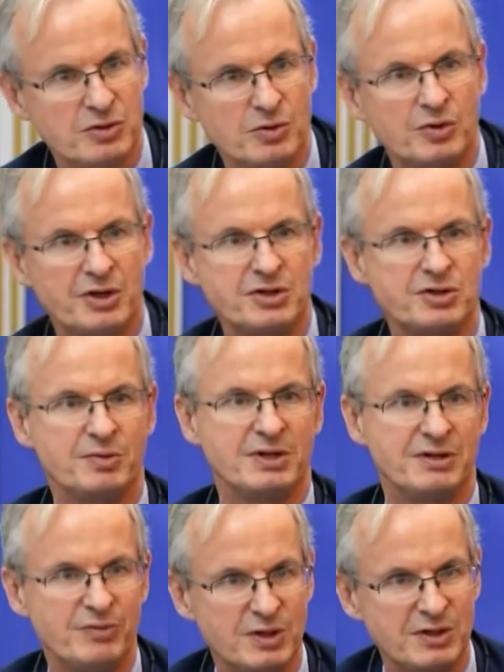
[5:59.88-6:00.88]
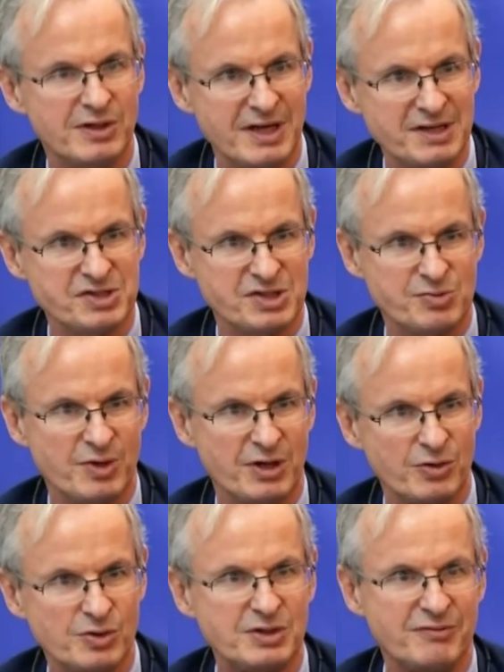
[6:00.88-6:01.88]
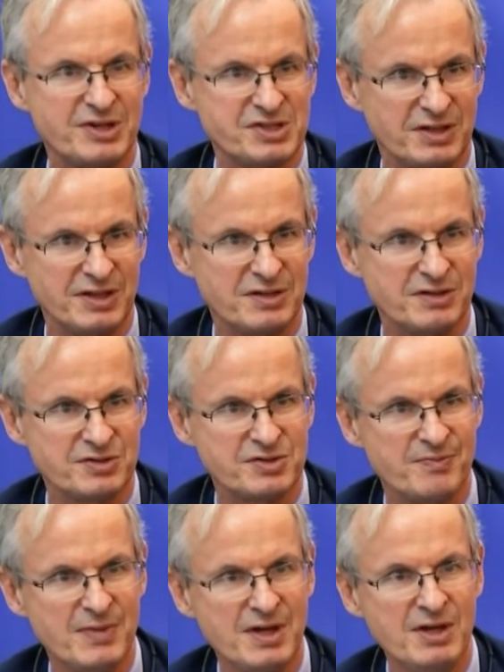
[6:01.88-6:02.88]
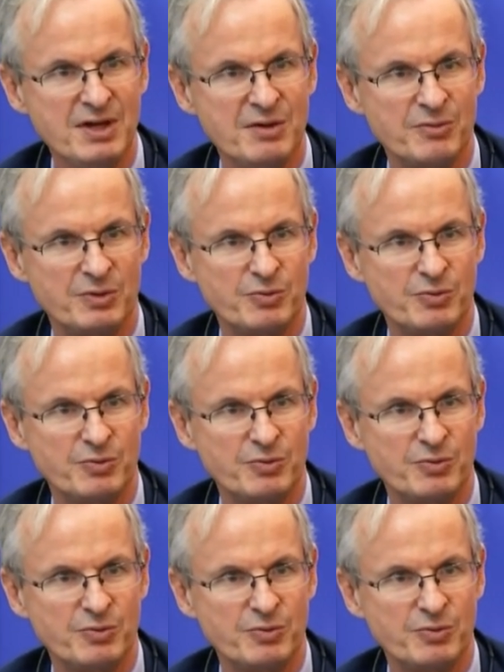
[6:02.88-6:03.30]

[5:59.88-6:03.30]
of the criteria and priorities are very important, said